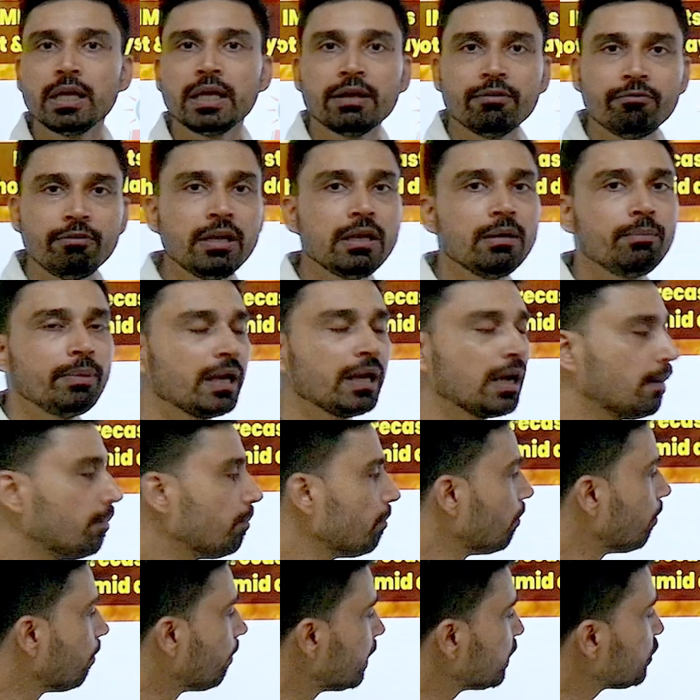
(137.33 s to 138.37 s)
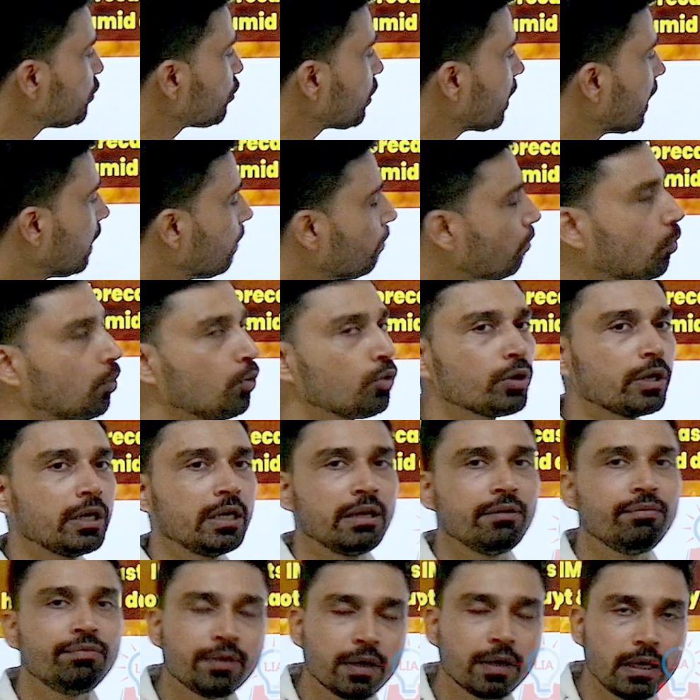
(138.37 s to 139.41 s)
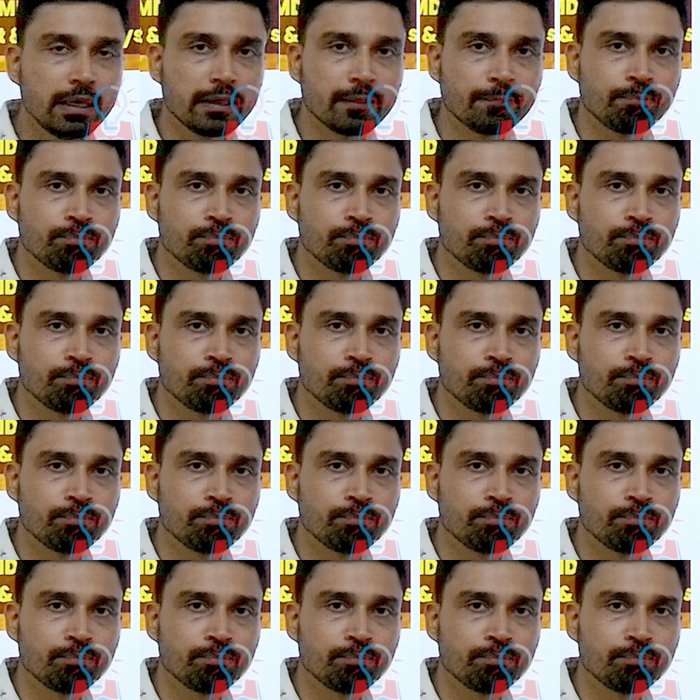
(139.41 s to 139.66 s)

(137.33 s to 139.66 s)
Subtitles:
will become much and more difficult.